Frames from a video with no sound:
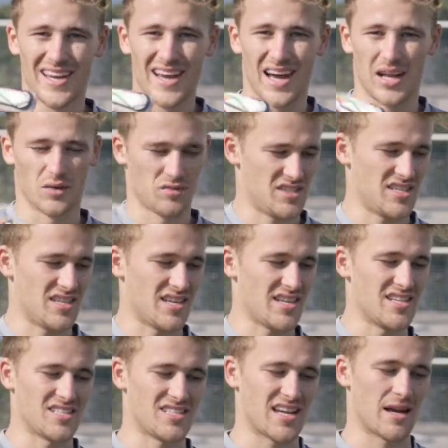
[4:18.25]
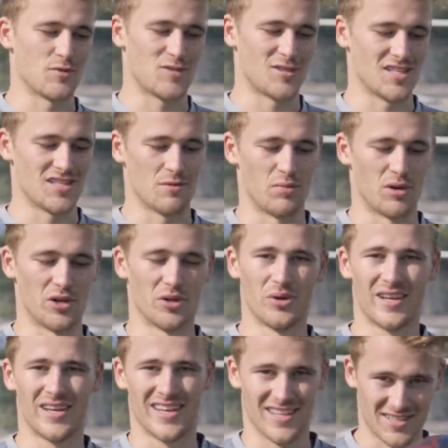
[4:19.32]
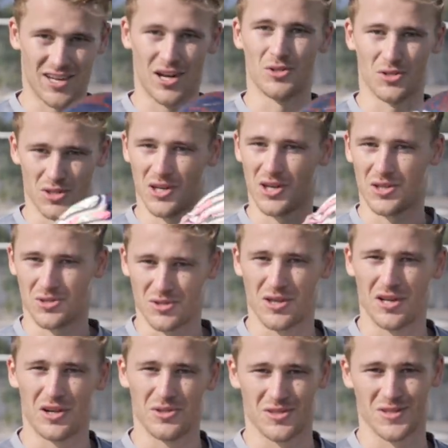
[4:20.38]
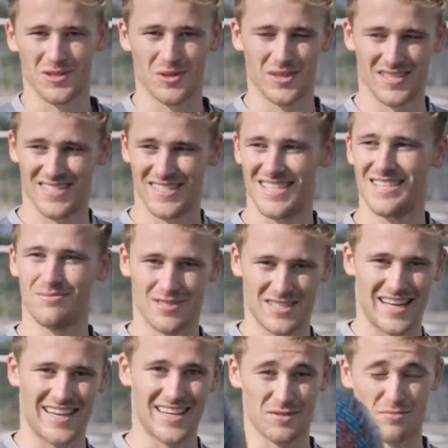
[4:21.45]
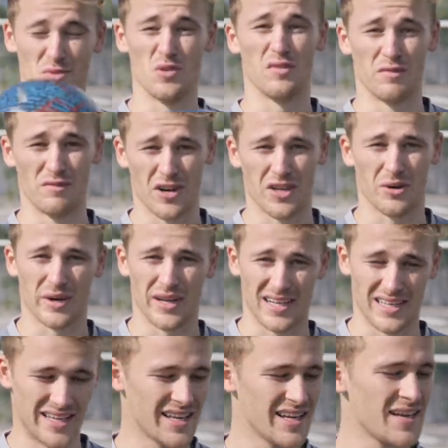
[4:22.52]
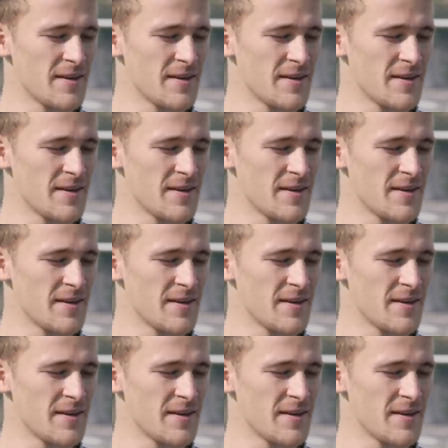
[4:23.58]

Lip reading: And obviously each time you see the blue, it's closer and closer and closer. So it seems like it's moving very quickly.